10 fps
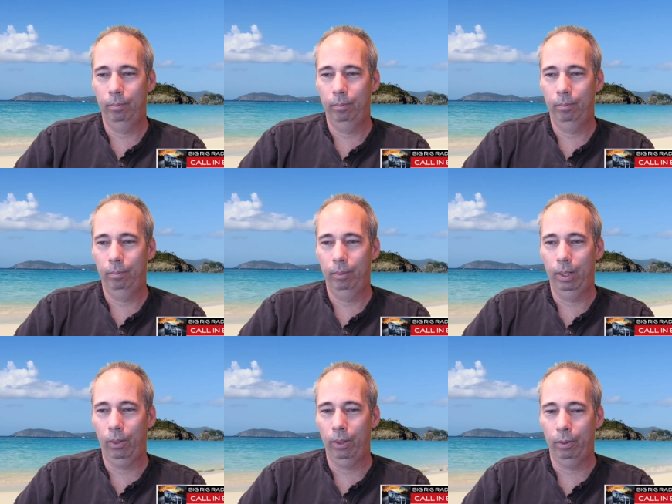you know
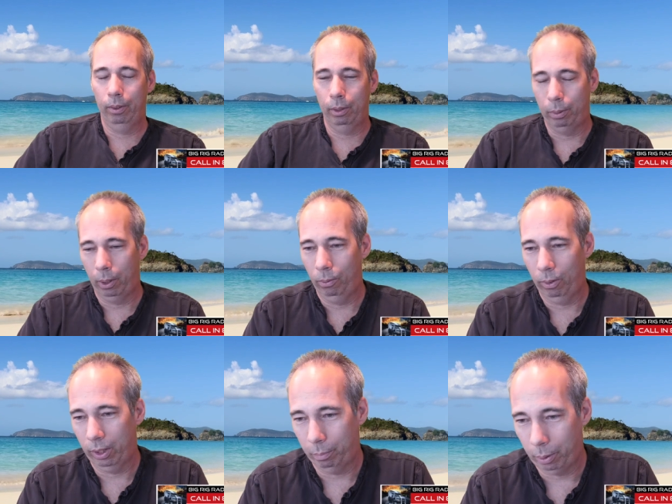the the pro well
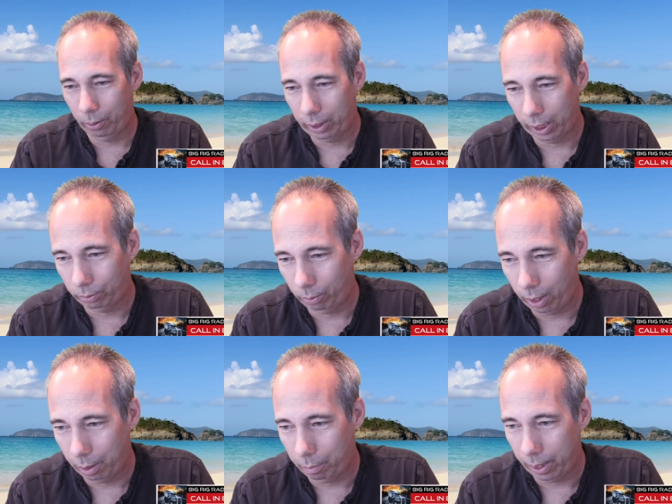the protest
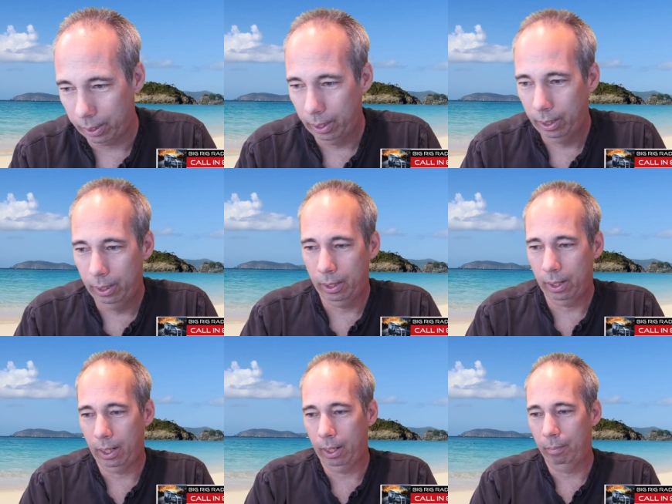won, but
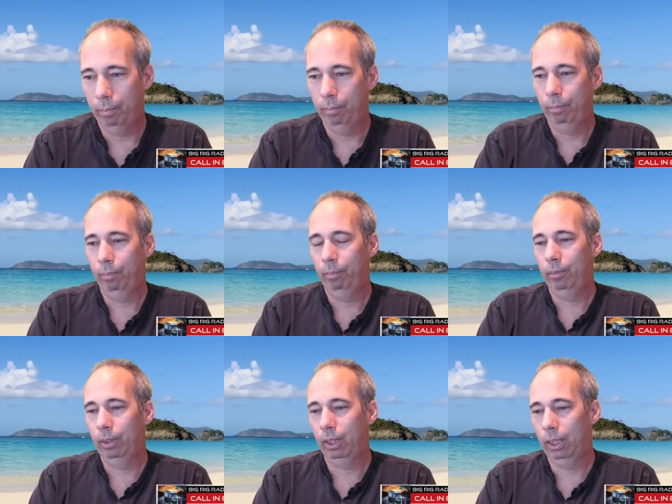um,
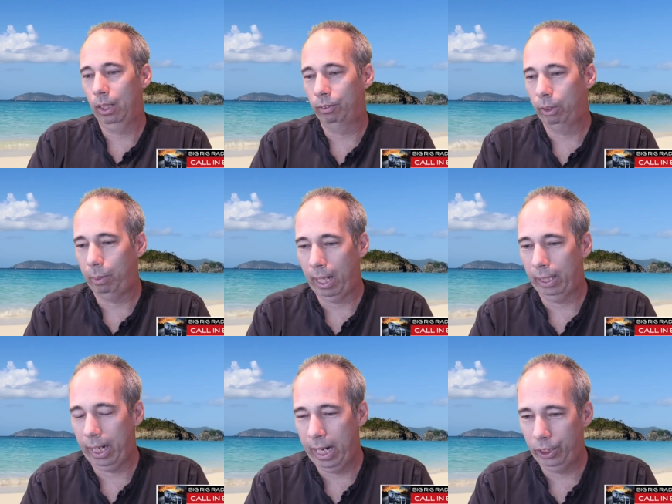of some
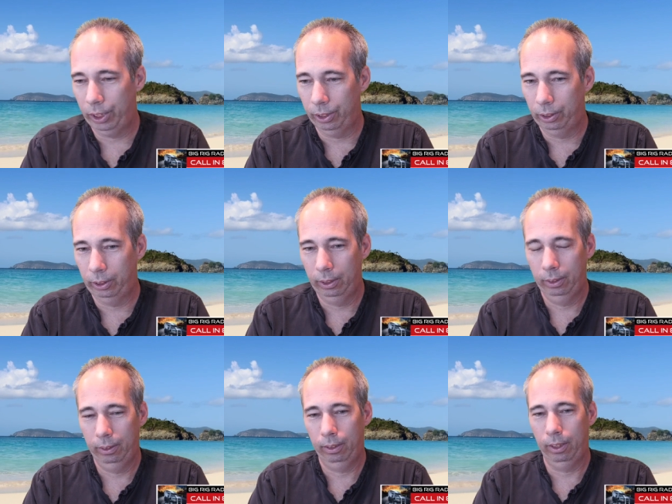allegations
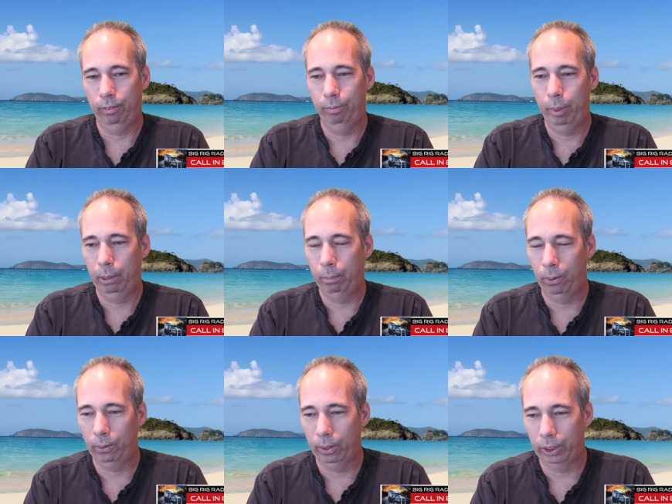of big
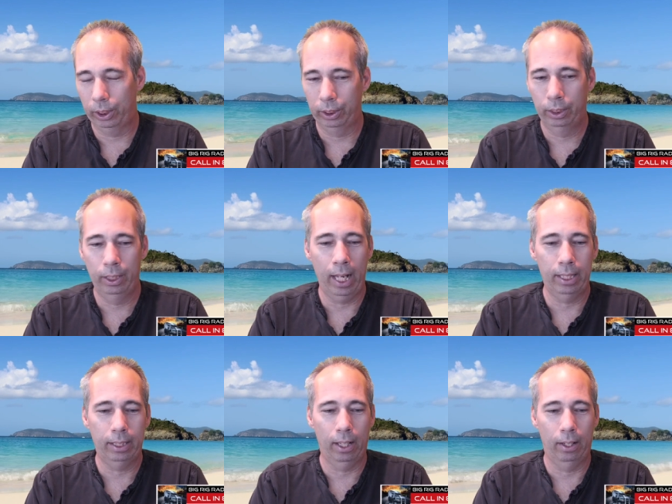brokerages that
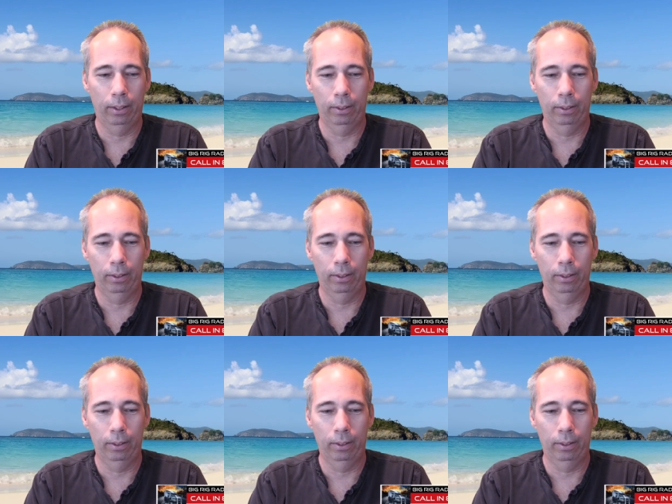are